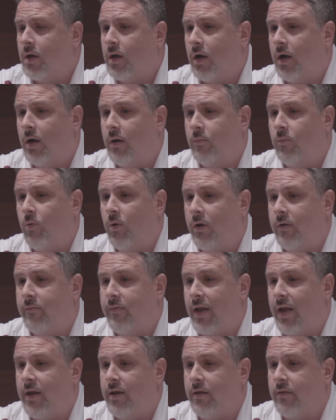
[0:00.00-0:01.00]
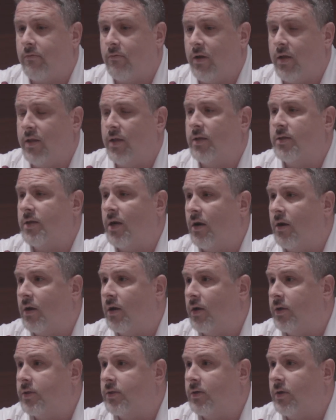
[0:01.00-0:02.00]
one of 83 in the entire
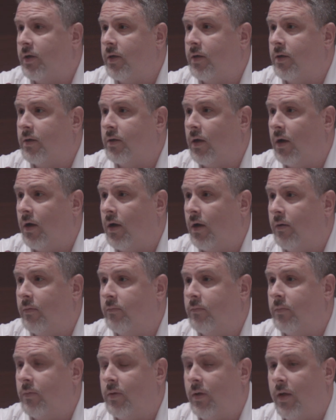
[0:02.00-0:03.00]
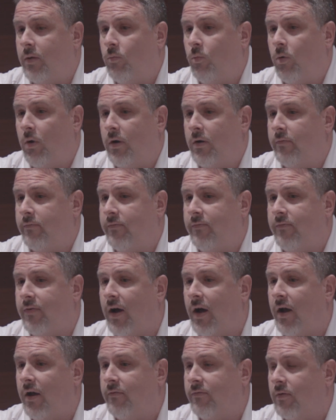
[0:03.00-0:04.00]
country, and one of
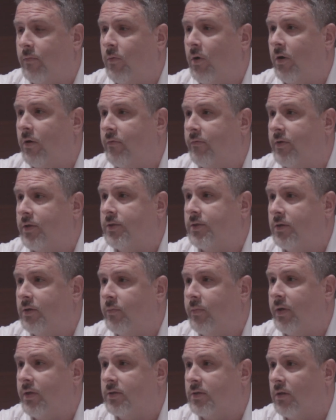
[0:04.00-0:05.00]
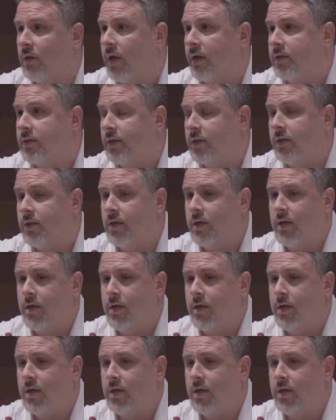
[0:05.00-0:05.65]
5 from our division to be selected.